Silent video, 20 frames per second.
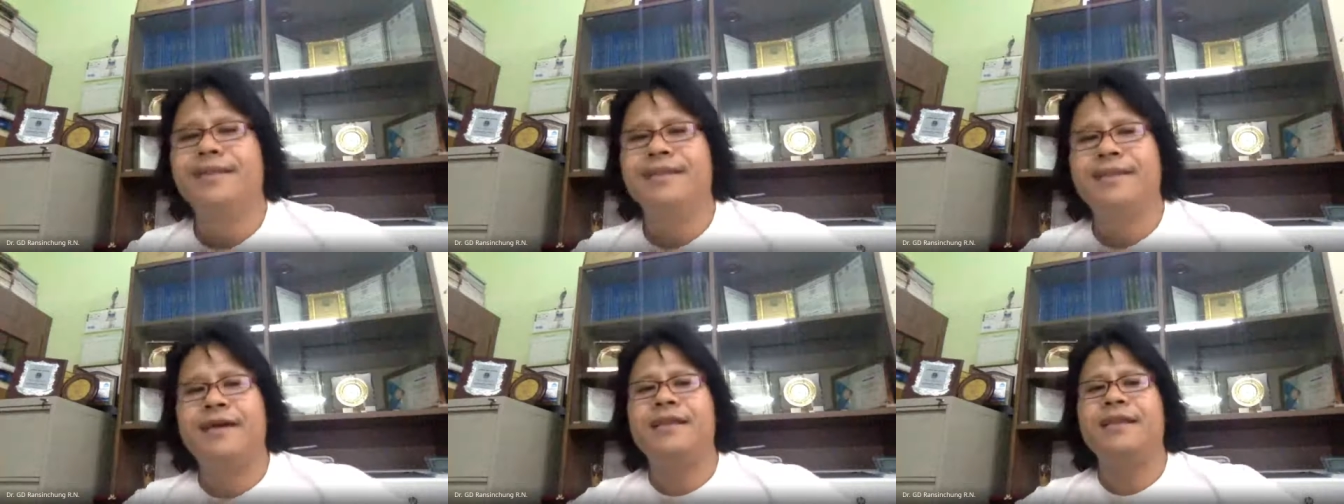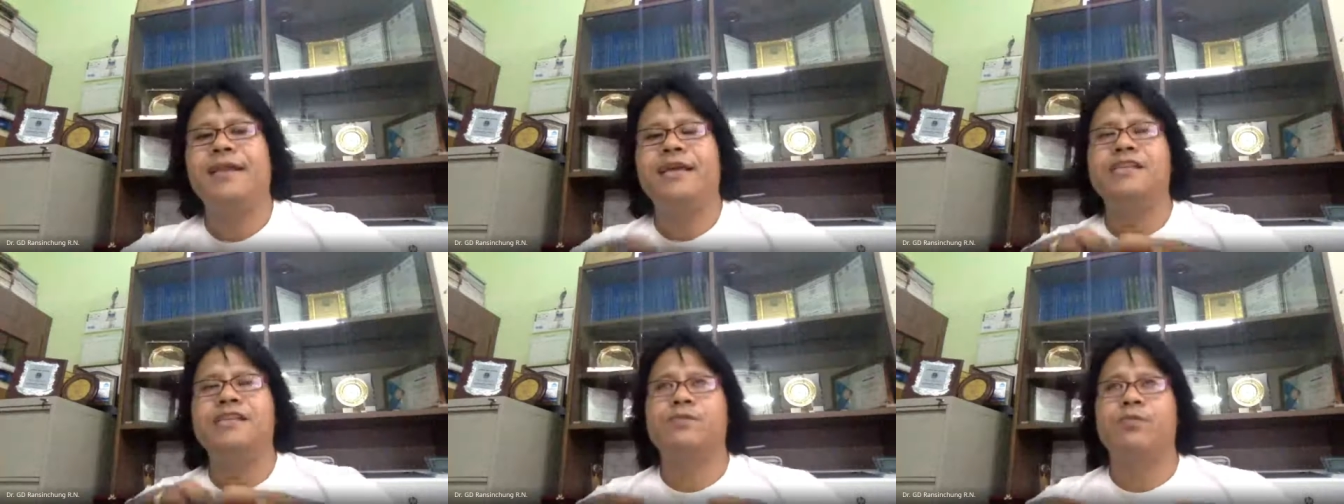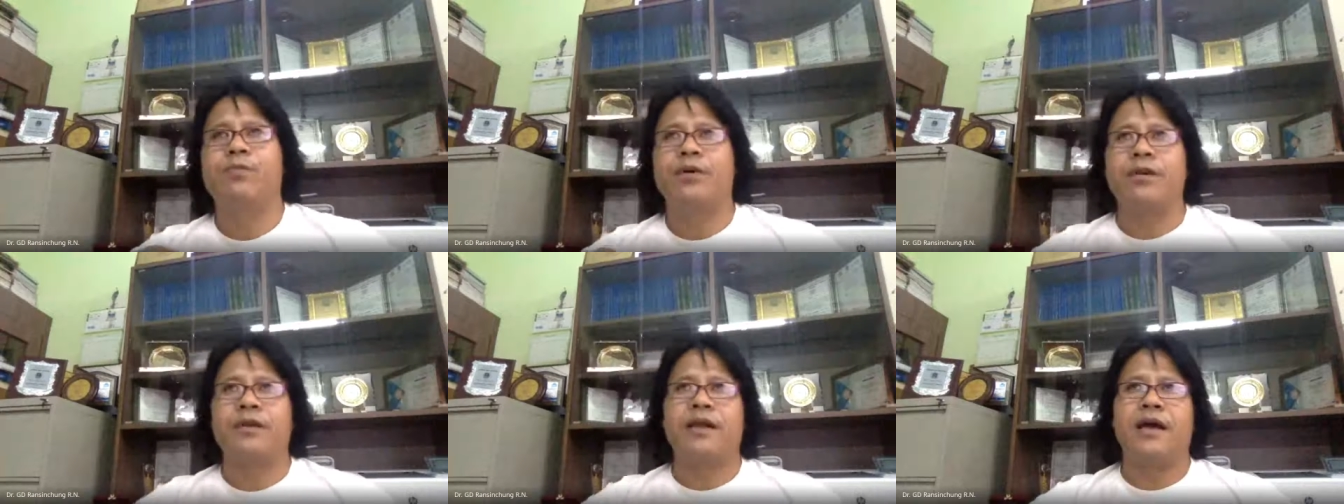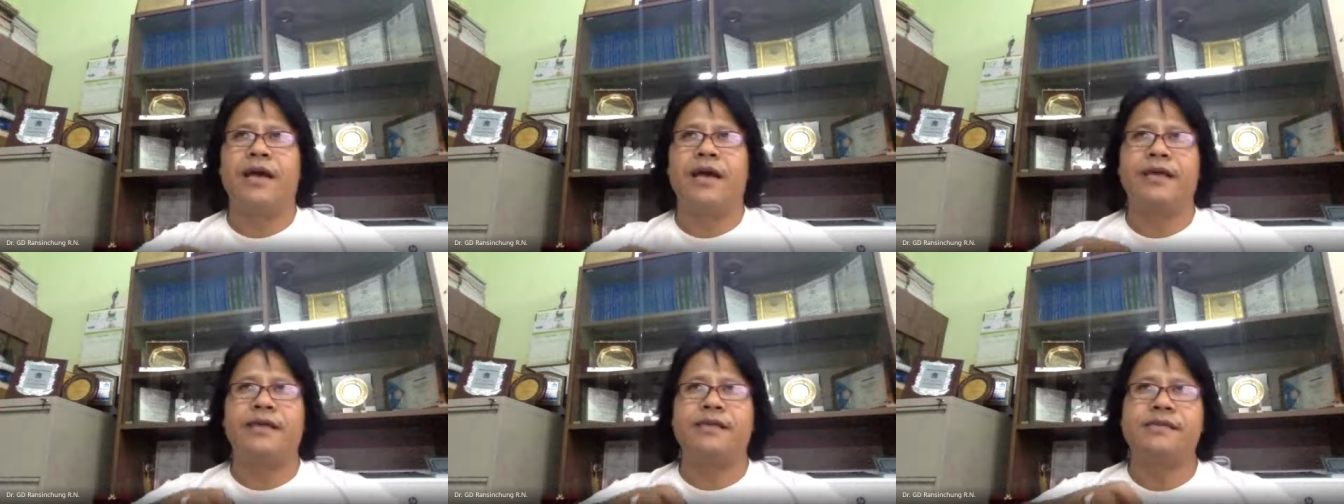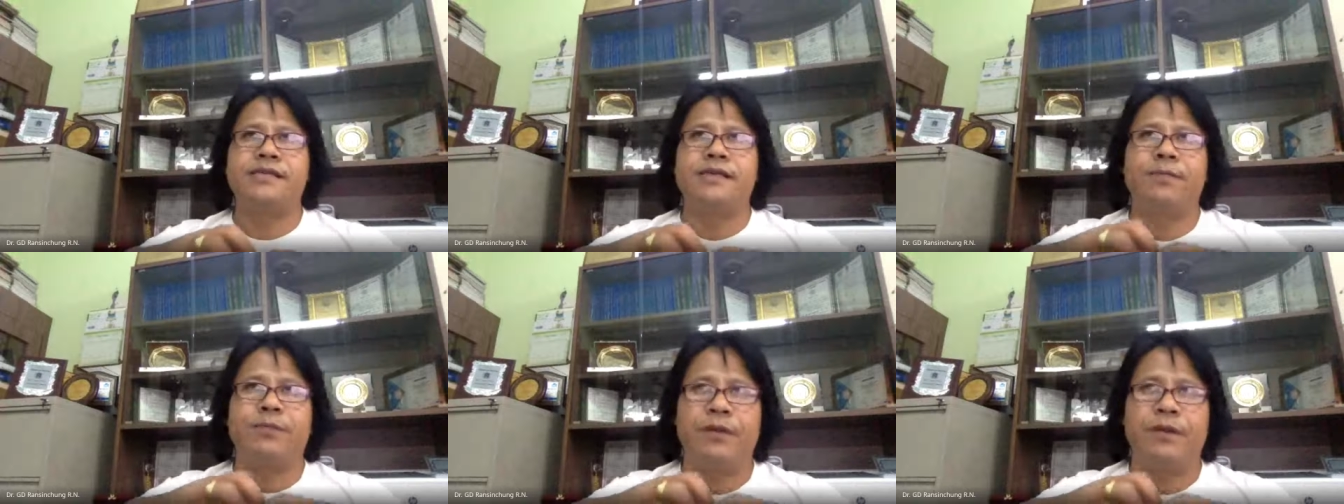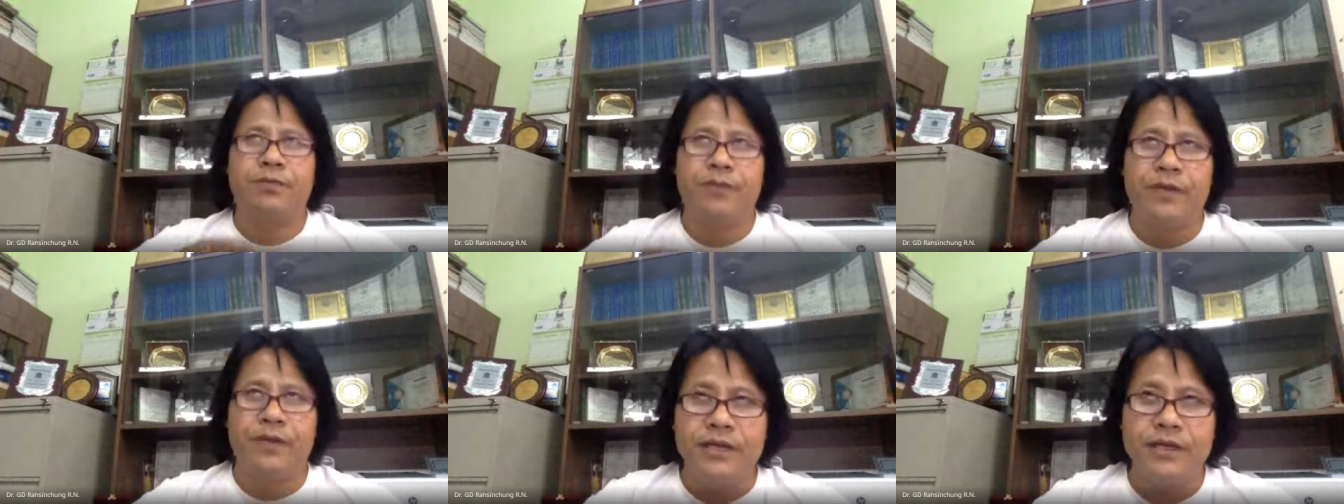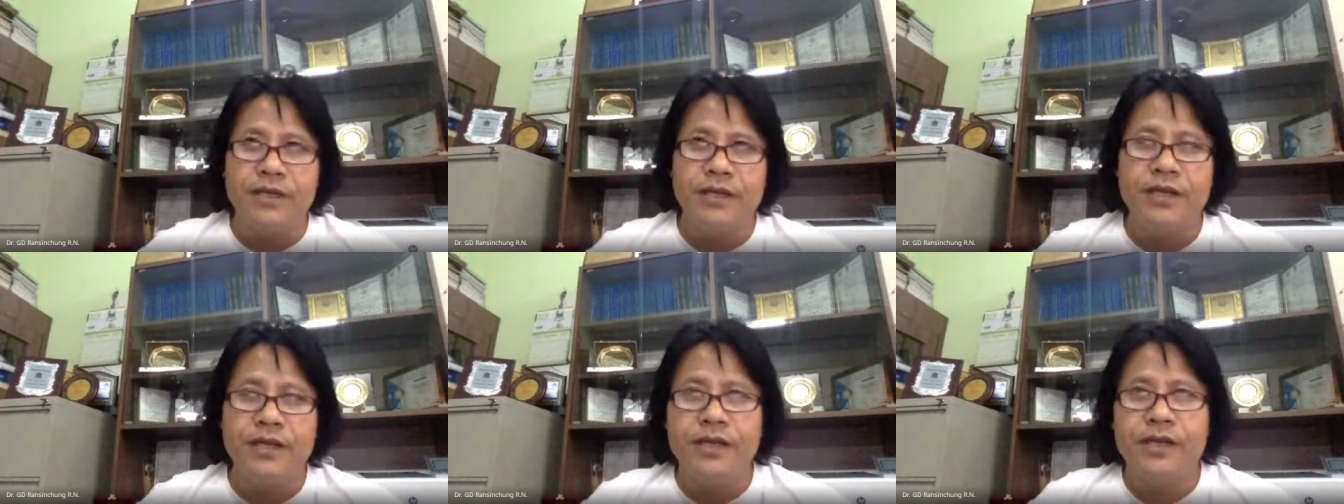done as per IRC
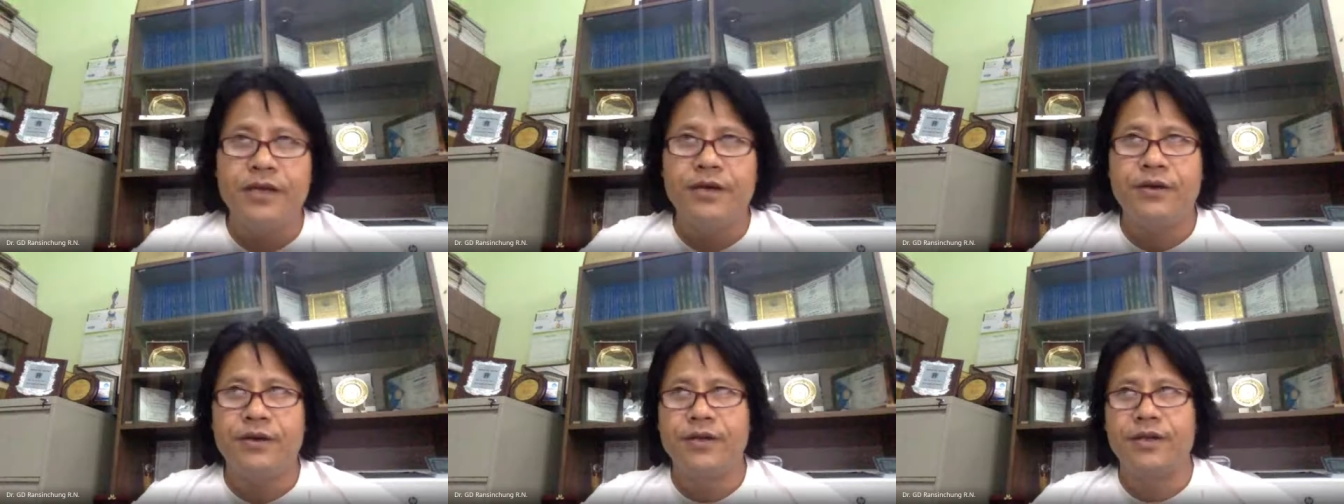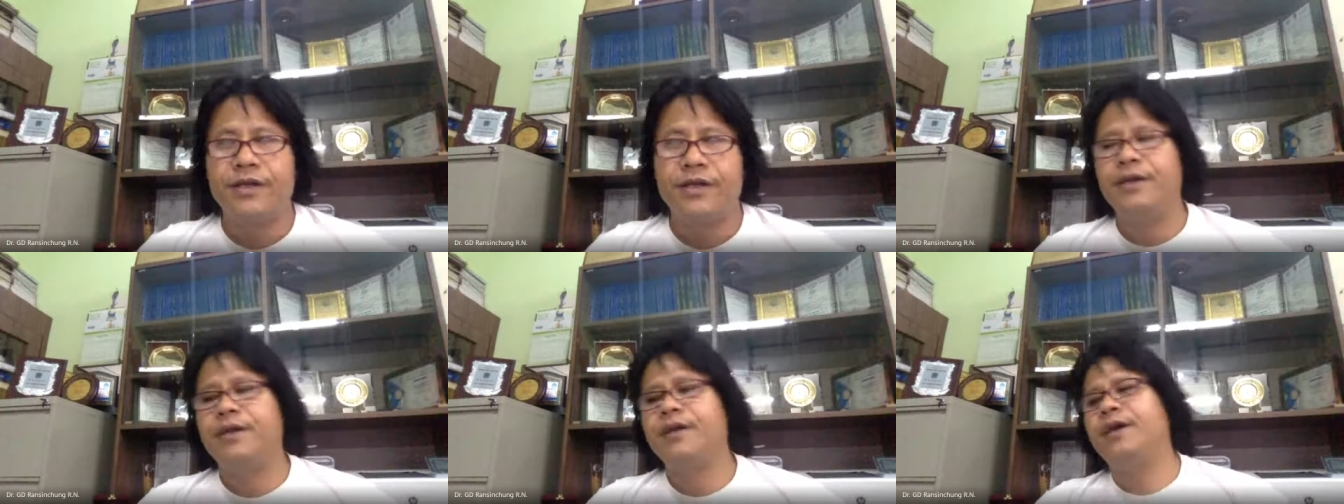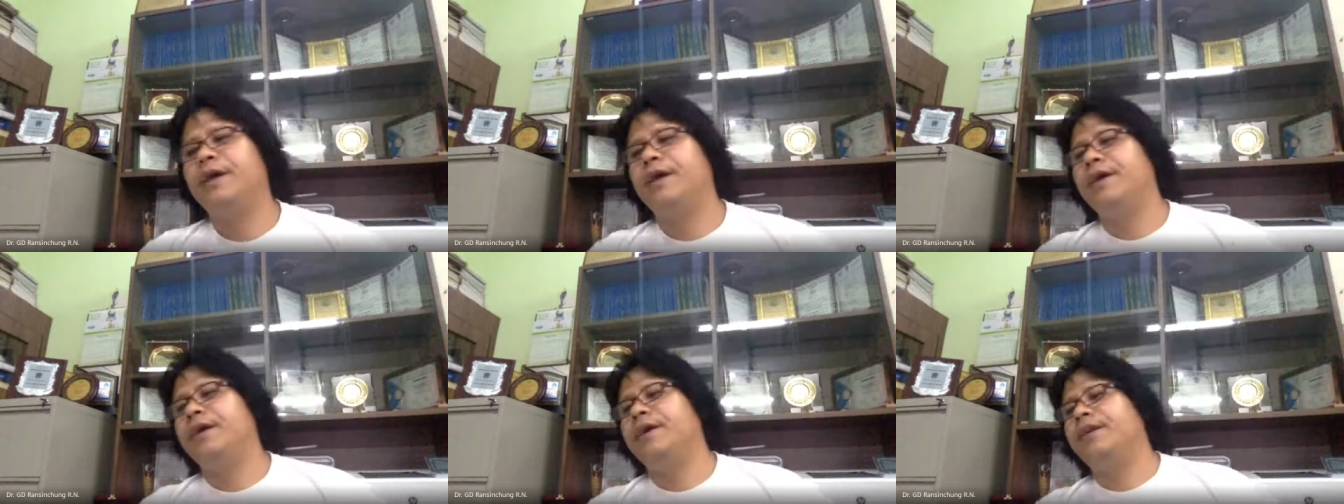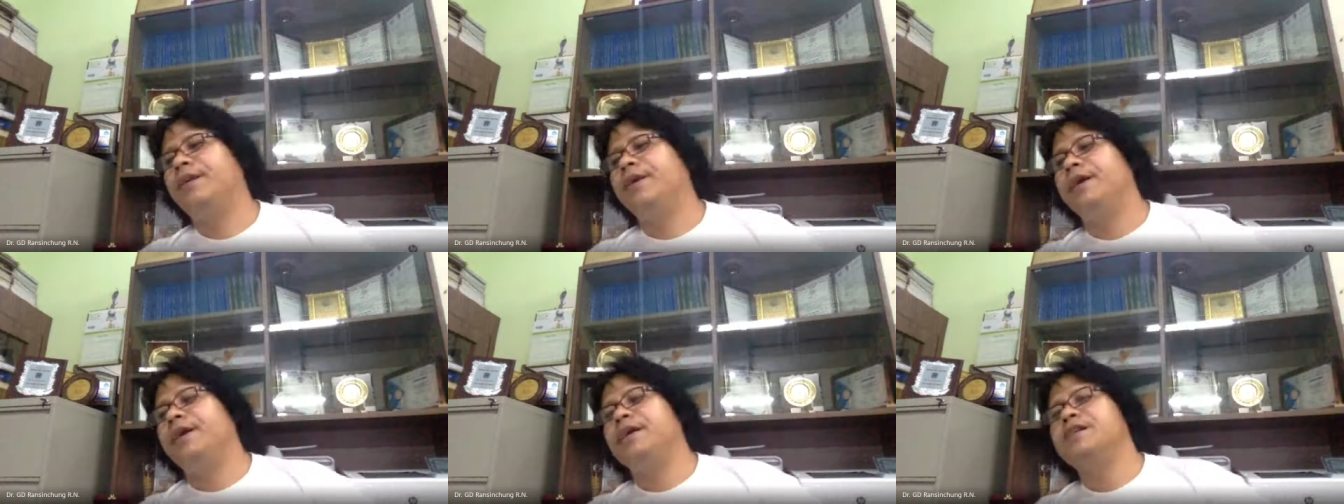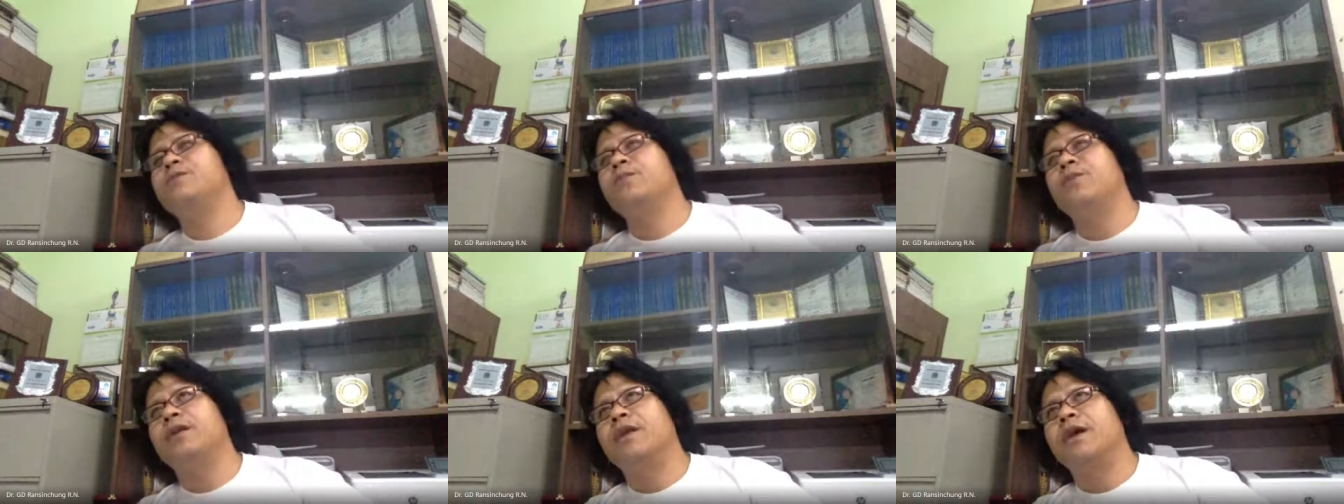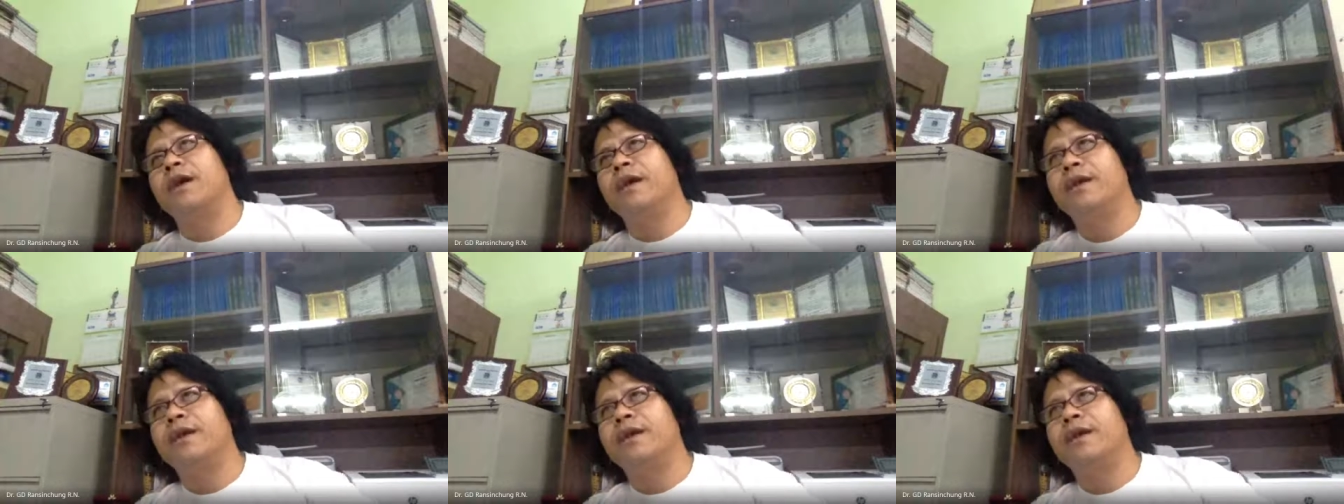15, okay, and as per